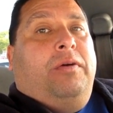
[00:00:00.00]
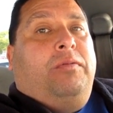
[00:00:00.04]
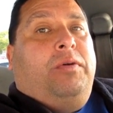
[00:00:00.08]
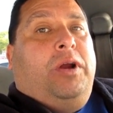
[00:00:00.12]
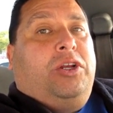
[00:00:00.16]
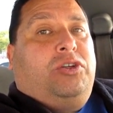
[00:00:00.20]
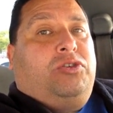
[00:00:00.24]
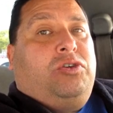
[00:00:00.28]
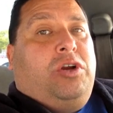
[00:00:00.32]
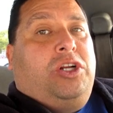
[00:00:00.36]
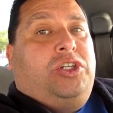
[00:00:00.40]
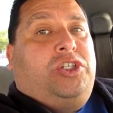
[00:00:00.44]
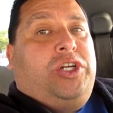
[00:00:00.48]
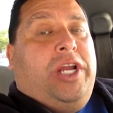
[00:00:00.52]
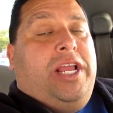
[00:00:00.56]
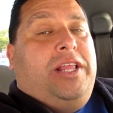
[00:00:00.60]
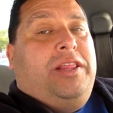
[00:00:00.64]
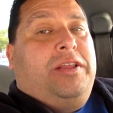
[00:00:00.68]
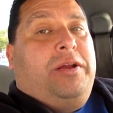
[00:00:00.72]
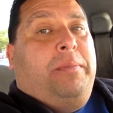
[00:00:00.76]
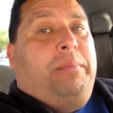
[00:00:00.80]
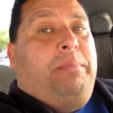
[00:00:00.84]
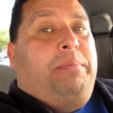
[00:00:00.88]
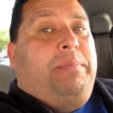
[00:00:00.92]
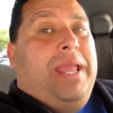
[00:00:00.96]
restaurant
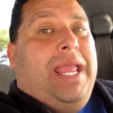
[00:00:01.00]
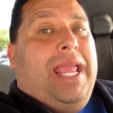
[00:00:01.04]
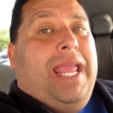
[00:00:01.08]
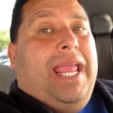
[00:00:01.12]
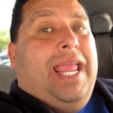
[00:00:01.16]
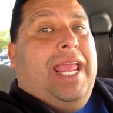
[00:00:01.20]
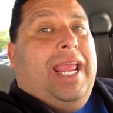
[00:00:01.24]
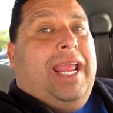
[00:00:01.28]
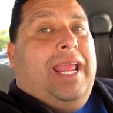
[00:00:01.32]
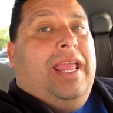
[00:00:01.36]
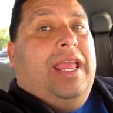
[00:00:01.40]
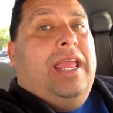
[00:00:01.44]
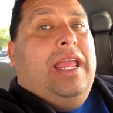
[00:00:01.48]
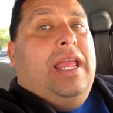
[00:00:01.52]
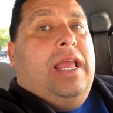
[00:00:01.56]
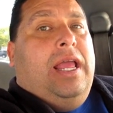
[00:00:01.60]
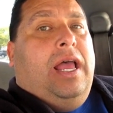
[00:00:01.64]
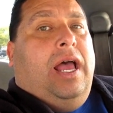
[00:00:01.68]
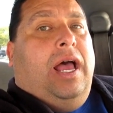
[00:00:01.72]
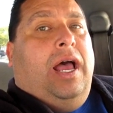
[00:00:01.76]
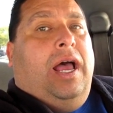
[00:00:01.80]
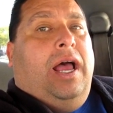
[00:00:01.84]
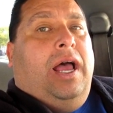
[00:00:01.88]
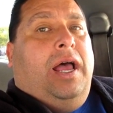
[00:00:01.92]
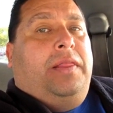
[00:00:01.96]
chain. They're big.
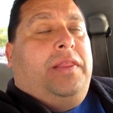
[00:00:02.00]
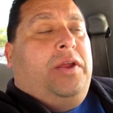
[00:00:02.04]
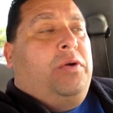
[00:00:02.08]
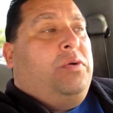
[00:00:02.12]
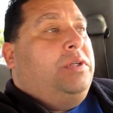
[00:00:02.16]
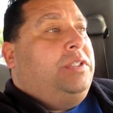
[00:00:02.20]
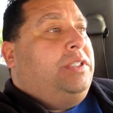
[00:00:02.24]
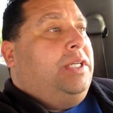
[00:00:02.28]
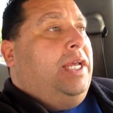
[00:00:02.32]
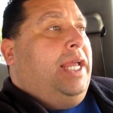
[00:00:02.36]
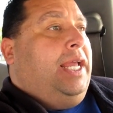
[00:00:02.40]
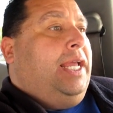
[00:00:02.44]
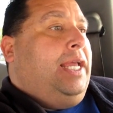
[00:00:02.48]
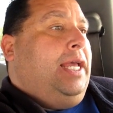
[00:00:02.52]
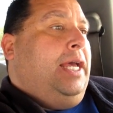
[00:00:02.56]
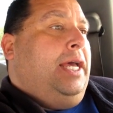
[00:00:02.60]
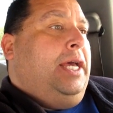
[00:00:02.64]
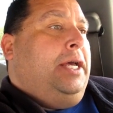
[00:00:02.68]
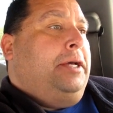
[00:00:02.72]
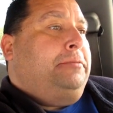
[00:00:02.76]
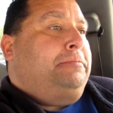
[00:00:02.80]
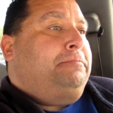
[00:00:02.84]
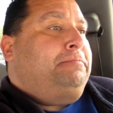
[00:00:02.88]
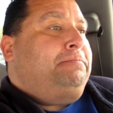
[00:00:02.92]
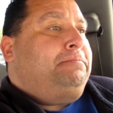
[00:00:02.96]
There was like,
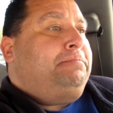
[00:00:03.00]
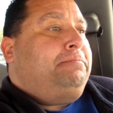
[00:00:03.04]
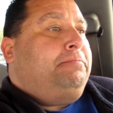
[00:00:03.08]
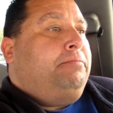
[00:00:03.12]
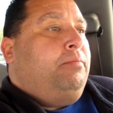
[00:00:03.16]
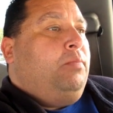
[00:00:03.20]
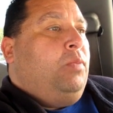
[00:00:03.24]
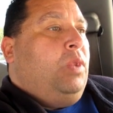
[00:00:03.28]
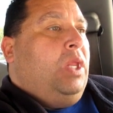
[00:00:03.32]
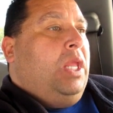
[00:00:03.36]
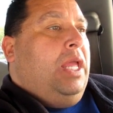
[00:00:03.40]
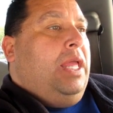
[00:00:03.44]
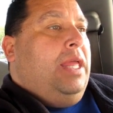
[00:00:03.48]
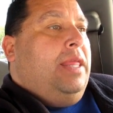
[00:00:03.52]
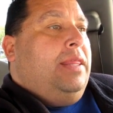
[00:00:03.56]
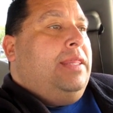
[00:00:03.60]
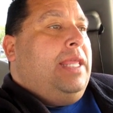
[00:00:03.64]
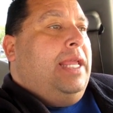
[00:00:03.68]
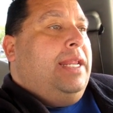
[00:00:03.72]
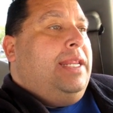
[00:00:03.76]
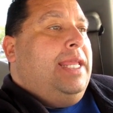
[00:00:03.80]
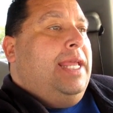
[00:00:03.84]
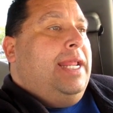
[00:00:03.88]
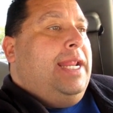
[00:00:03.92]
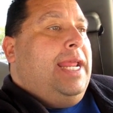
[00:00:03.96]

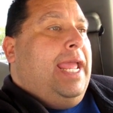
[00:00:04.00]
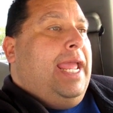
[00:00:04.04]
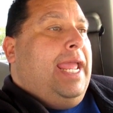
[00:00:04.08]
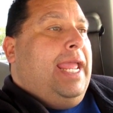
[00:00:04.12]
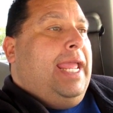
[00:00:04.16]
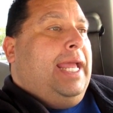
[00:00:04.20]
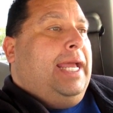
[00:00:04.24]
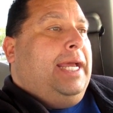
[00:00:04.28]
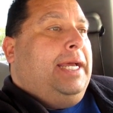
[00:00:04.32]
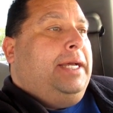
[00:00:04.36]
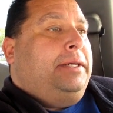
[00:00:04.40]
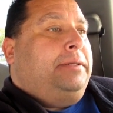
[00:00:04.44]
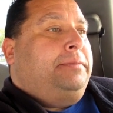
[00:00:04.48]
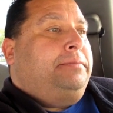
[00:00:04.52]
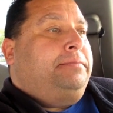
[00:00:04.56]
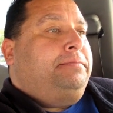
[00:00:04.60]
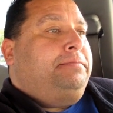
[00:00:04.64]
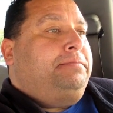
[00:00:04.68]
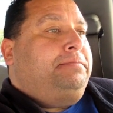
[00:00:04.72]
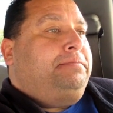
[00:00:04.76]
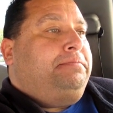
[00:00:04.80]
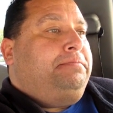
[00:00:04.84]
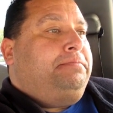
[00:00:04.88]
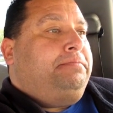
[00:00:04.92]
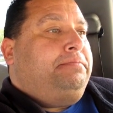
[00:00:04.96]
they did a,
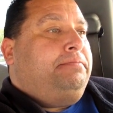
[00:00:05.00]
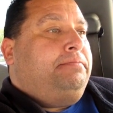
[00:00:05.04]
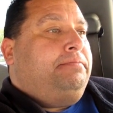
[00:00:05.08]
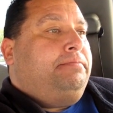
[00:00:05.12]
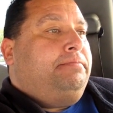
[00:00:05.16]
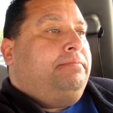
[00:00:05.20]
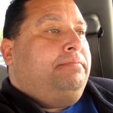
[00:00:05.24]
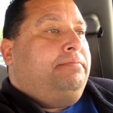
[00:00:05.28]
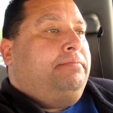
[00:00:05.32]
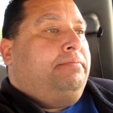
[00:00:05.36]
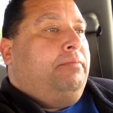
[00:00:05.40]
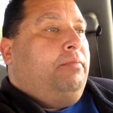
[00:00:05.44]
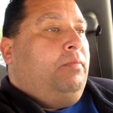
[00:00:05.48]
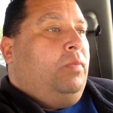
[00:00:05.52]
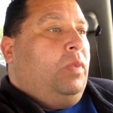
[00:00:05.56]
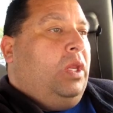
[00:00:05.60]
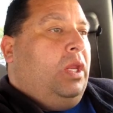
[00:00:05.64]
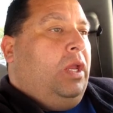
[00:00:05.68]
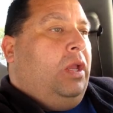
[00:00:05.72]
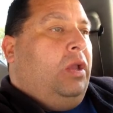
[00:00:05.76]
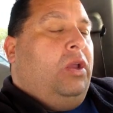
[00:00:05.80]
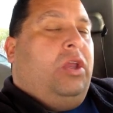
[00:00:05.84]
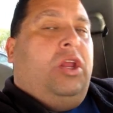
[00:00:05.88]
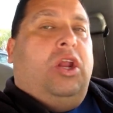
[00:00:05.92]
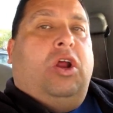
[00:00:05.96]

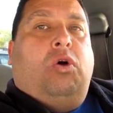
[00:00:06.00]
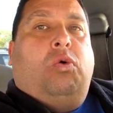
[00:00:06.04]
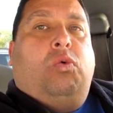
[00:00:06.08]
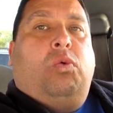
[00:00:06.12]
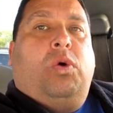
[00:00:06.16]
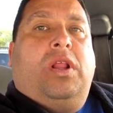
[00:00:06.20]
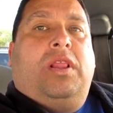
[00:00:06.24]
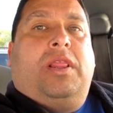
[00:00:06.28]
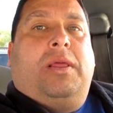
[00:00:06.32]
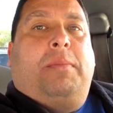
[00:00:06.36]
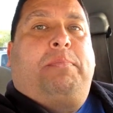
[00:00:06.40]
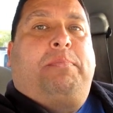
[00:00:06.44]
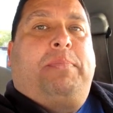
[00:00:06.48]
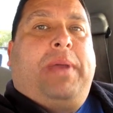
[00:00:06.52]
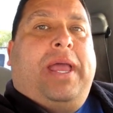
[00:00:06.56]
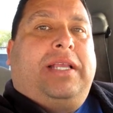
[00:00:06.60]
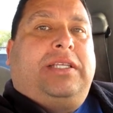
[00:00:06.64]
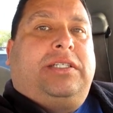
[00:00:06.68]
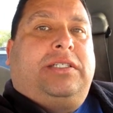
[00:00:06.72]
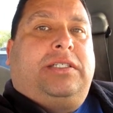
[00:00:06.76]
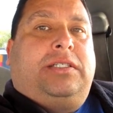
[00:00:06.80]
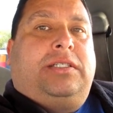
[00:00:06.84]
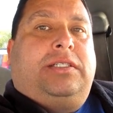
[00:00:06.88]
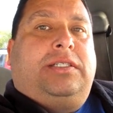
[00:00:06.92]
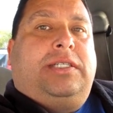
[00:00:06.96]
you know, one of the
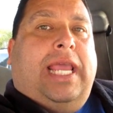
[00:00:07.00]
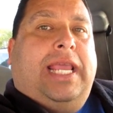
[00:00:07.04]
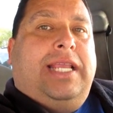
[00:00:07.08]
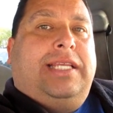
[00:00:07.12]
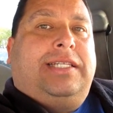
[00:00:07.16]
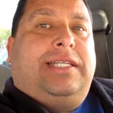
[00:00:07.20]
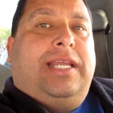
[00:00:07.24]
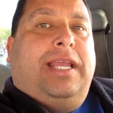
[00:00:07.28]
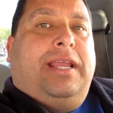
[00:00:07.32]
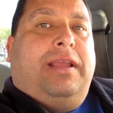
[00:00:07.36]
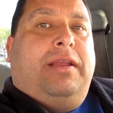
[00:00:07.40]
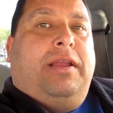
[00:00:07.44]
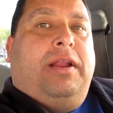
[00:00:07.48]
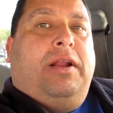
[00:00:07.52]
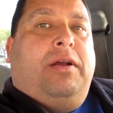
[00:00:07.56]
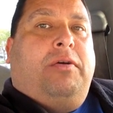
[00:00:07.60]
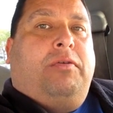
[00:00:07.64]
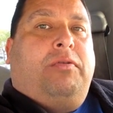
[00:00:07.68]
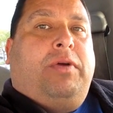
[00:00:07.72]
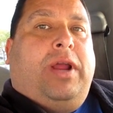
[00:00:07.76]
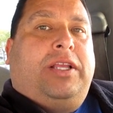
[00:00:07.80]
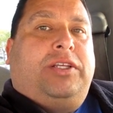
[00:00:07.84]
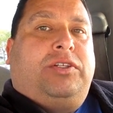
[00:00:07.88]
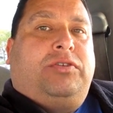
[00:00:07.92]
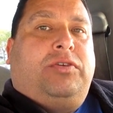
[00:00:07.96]
best tasting, you know,
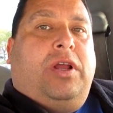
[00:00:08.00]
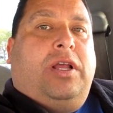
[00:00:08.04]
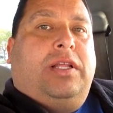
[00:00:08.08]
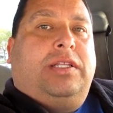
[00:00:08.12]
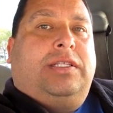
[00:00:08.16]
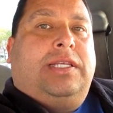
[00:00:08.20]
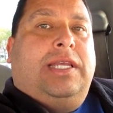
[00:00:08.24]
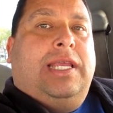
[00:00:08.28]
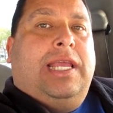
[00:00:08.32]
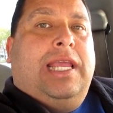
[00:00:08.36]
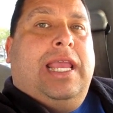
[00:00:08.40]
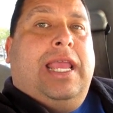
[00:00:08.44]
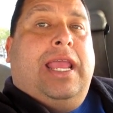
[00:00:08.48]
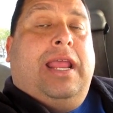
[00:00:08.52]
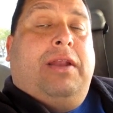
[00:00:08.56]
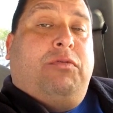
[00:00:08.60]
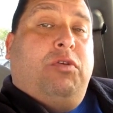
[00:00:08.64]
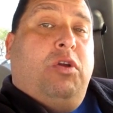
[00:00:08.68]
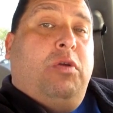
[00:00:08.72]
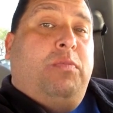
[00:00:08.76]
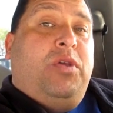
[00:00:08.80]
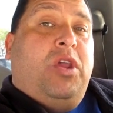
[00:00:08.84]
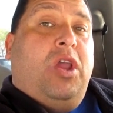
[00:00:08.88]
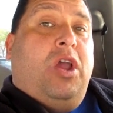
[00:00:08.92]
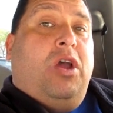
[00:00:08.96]
restaurants. And
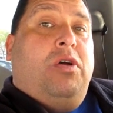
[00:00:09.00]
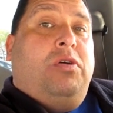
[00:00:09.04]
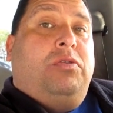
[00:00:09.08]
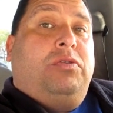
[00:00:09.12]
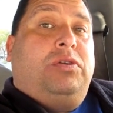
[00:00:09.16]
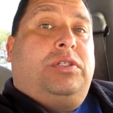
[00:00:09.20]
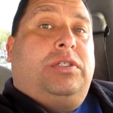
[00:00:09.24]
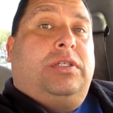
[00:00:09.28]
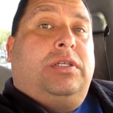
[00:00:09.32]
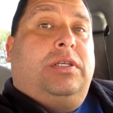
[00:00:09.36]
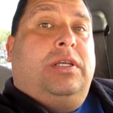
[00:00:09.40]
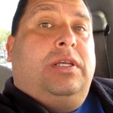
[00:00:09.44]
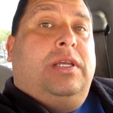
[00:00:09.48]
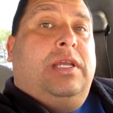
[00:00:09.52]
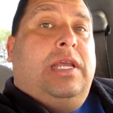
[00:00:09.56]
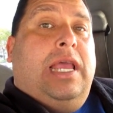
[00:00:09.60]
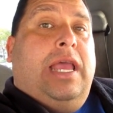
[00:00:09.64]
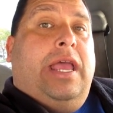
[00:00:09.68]
Rubio's